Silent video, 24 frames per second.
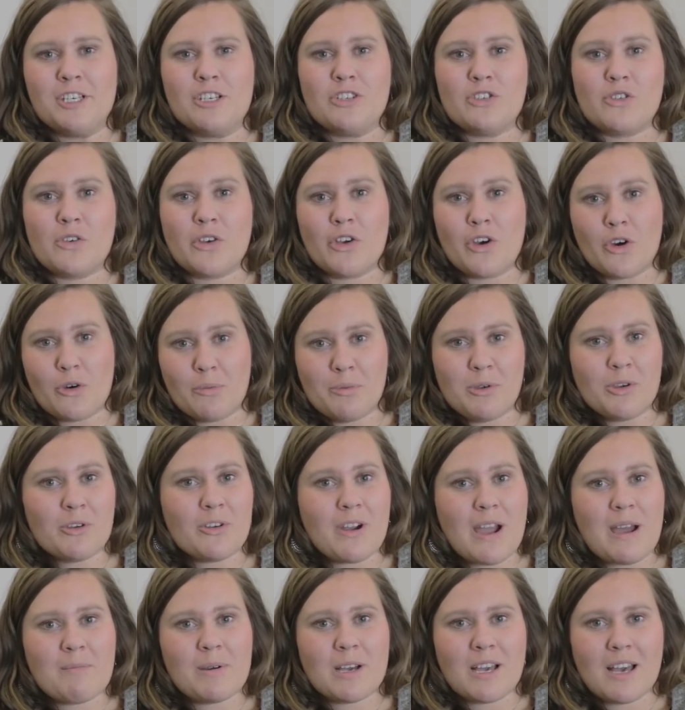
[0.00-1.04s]
So I hope you
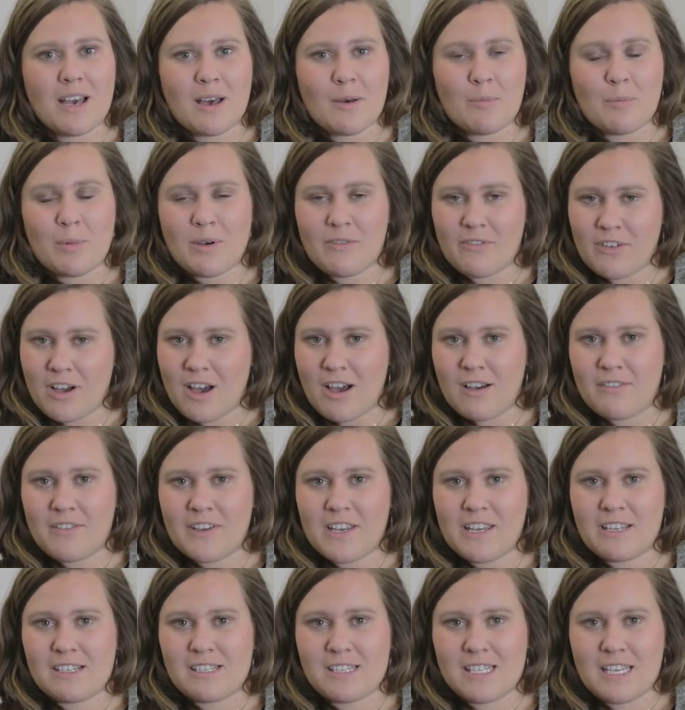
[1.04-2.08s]
grab a cup of
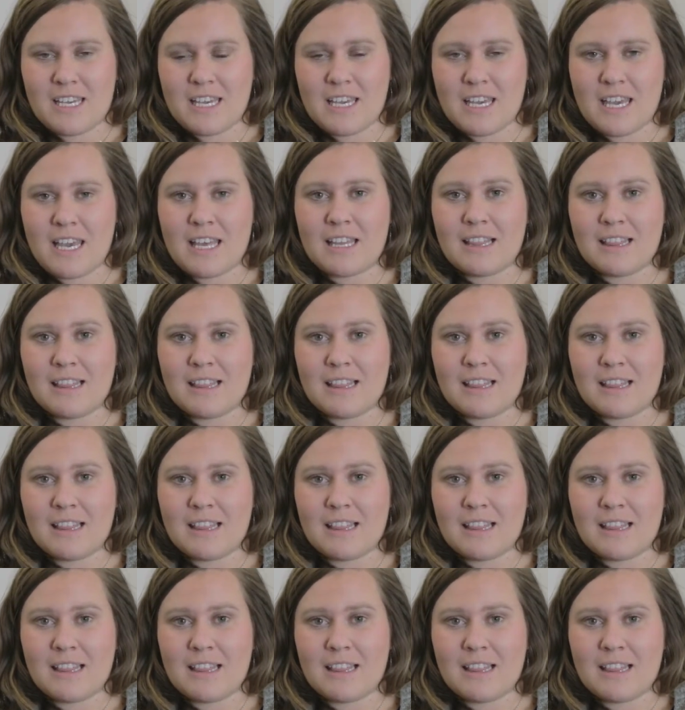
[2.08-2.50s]
coffee and tea